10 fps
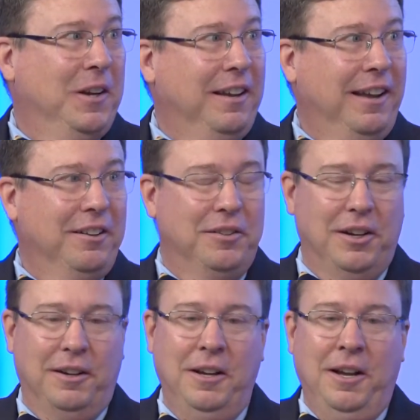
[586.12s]

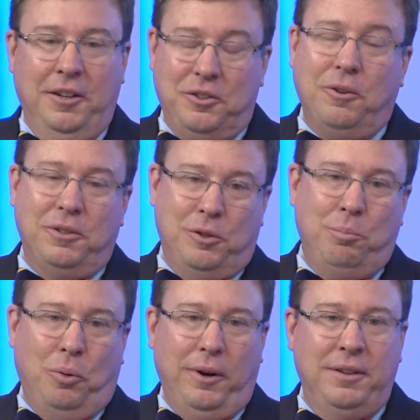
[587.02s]
And so it's
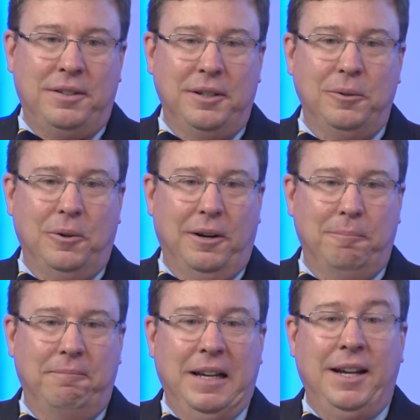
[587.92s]
important
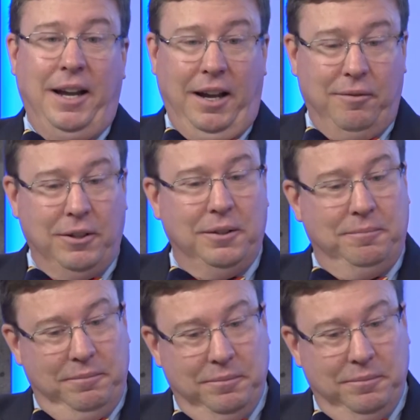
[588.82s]
to have a